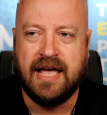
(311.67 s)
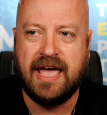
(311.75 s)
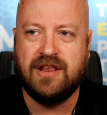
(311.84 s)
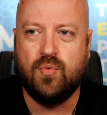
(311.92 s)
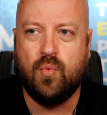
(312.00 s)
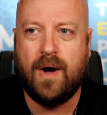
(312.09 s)

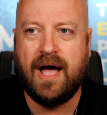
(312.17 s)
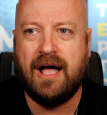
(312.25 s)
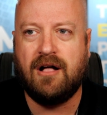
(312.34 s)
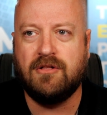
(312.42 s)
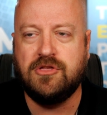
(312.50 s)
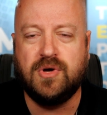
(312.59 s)
And
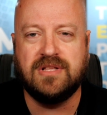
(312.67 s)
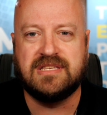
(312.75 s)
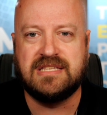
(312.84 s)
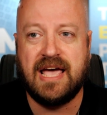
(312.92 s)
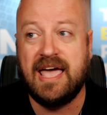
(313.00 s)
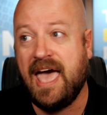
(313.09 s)
while you can
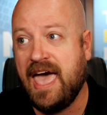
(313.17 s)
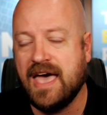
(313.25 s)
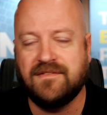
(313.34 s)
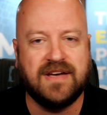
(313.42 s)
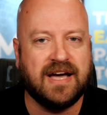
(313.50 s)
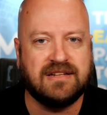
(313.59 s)
say, hey,
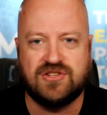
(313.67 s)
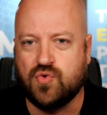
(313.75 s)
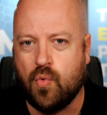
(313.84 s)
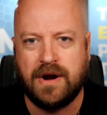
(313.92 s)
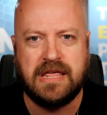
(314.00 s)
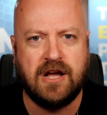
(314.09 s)
I've got 20